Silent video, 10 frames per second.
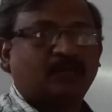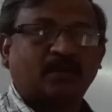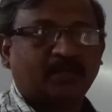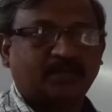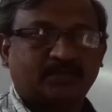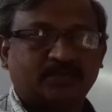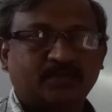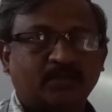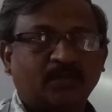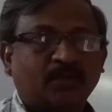like this.
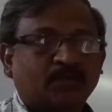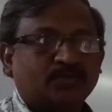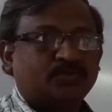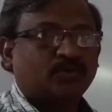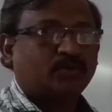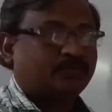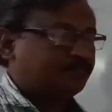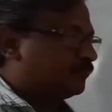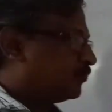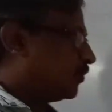
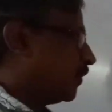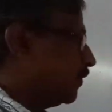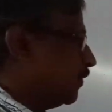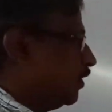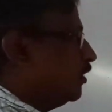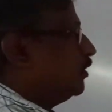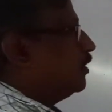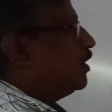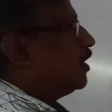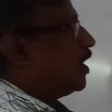So
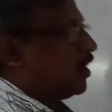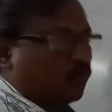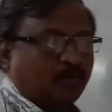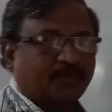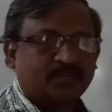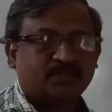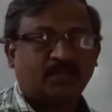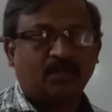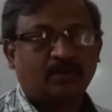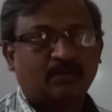I hope it is
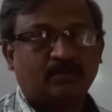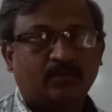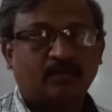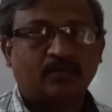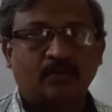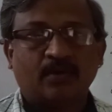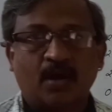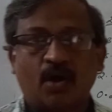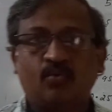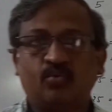clear
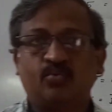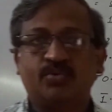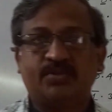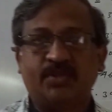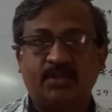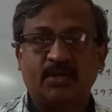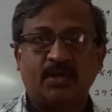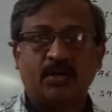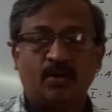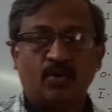how to see
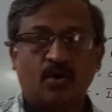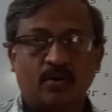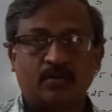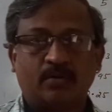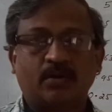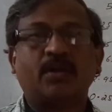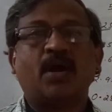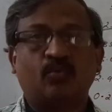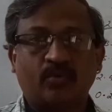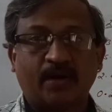the log, right?
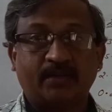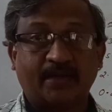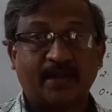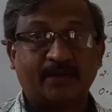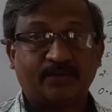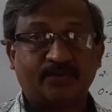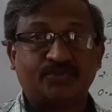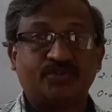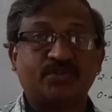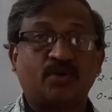How to write the
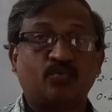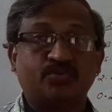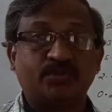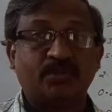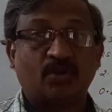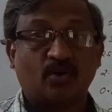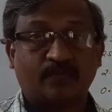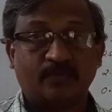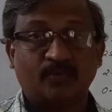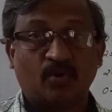characteristics, how to see the log
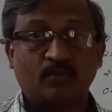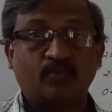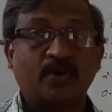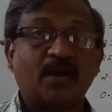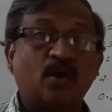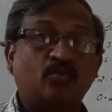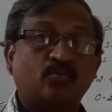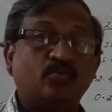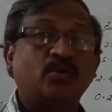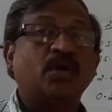from the logbook, and how
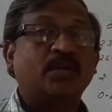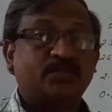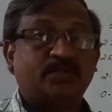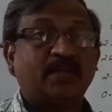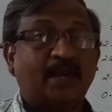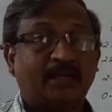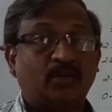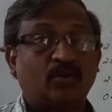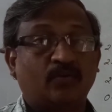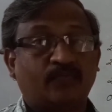to see the
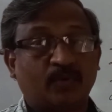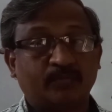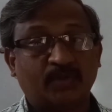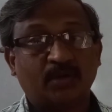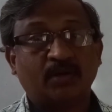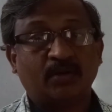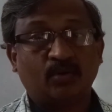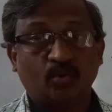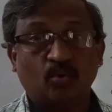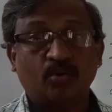anti-log from the
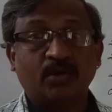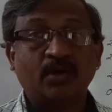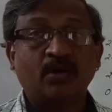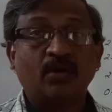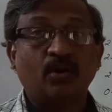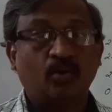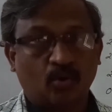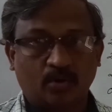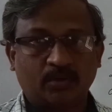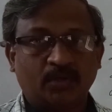known
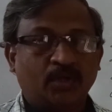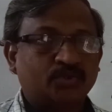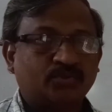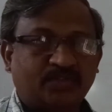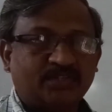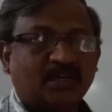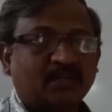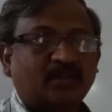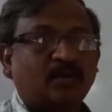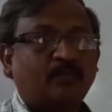log. So these are
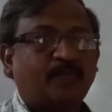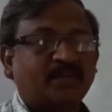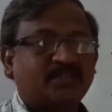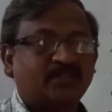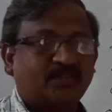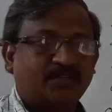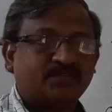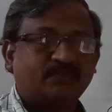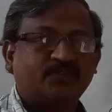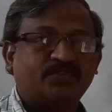the basic
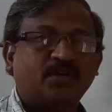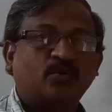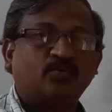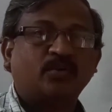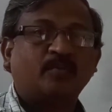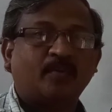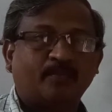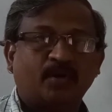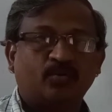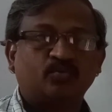things which you have to
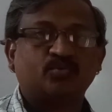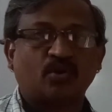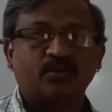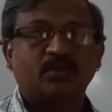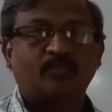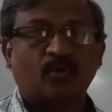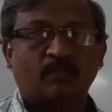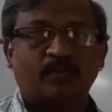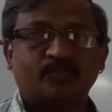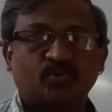remember to solve the
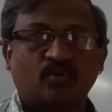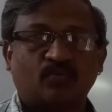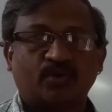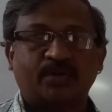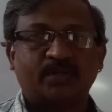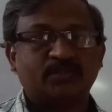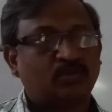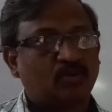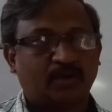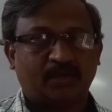problems on what it is
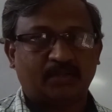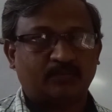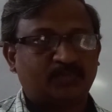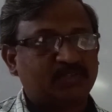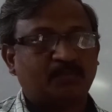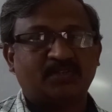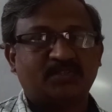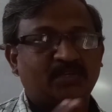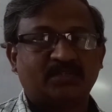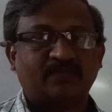logarithm. This
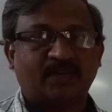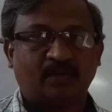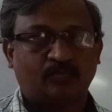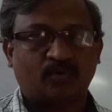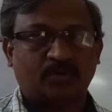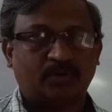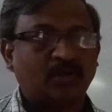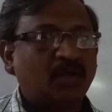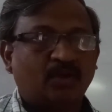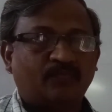basic is very important.
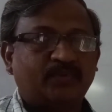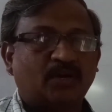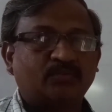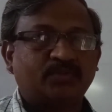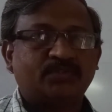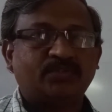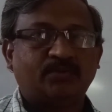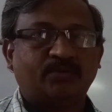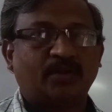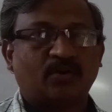Without this
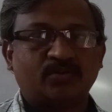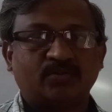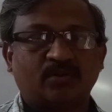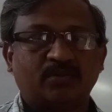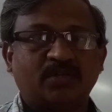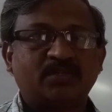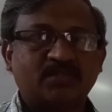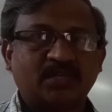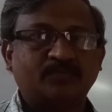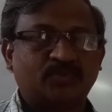you cannot solve the
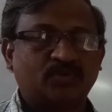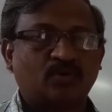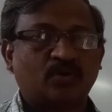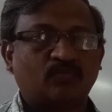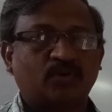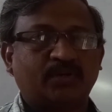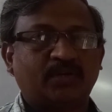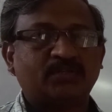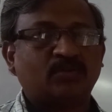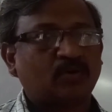sums on what it
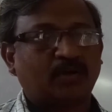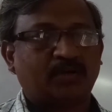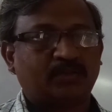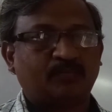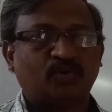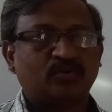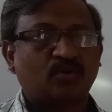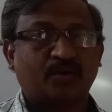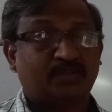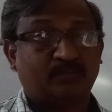is logarithm, because
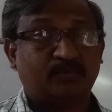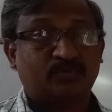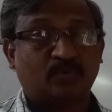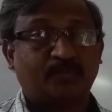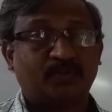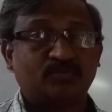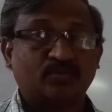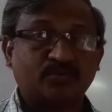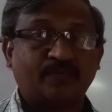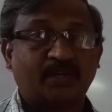logarithm topic is
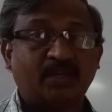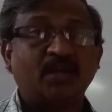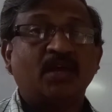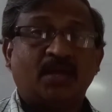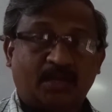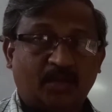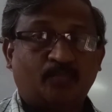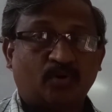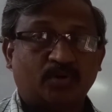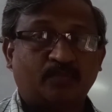also very
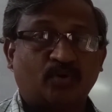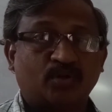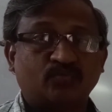important, because